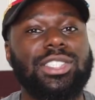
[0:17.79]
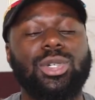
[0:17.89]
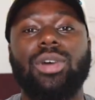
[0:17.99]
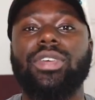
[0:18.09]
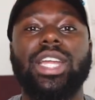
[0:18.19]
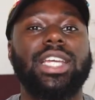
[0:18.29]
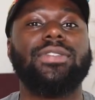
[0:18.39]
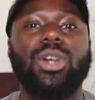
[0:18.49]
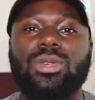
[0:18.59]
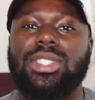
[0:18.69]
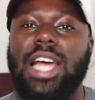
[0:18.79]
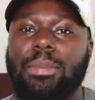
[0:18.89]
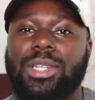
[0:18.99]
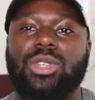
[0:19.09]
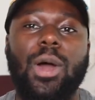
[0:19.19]
So if any of those
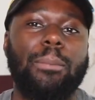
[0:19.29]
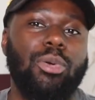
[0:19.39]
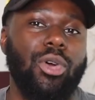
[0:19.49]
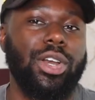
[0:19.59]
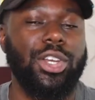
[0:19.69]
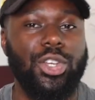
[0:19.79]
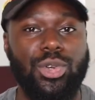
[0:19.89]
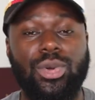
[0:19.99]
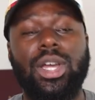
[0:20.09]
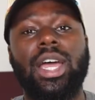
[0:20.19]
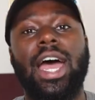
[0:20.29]
topics are important to you,